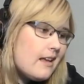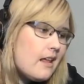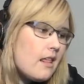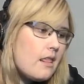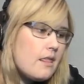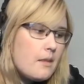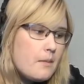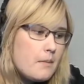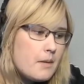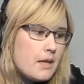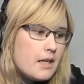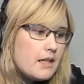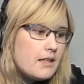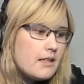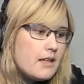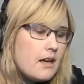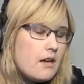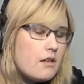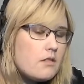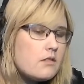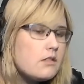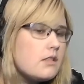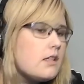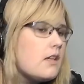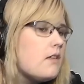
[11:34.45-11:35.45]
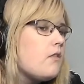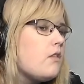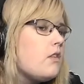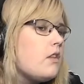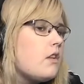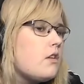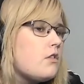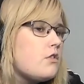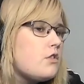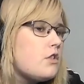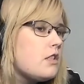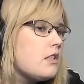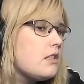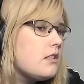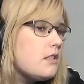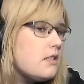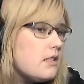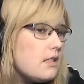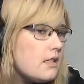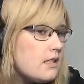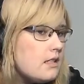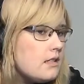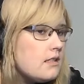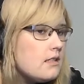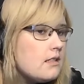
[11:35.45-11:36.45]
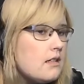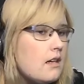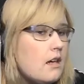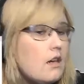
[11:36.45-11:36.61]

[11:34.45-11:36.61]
the penthouse, even though she didn't.